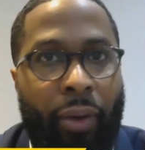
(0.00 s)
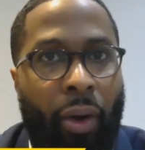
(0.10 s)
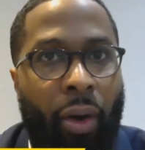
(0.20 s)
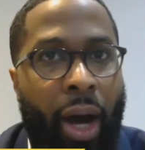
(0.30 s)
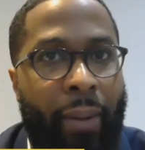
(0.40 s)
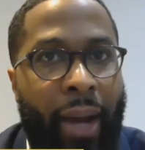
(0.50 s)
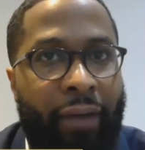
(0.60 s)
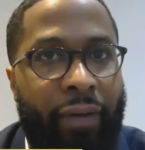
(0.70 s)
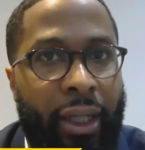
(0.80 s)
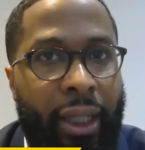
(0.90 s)
oh, I'm
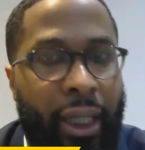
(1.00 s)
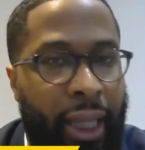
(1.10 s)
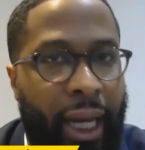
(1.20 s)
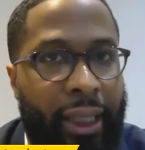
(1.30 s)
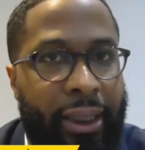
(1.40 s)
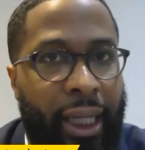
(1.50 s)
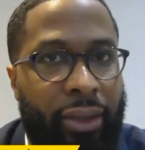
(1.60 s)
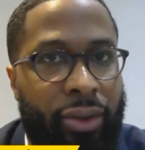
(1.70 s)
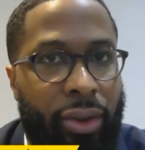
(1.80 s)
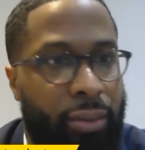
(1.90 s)
having a kid that has
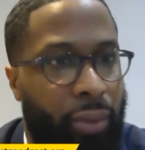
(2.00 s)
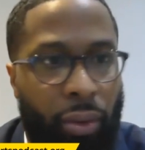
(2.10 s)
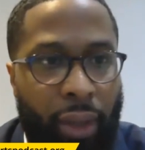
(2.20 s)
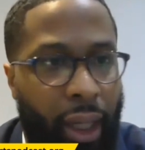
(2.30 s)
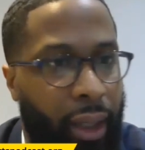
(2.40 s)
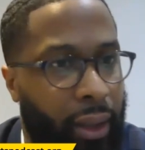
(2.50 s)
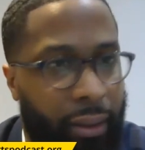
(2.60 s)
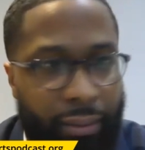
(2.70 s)
Down syndrome. Okay.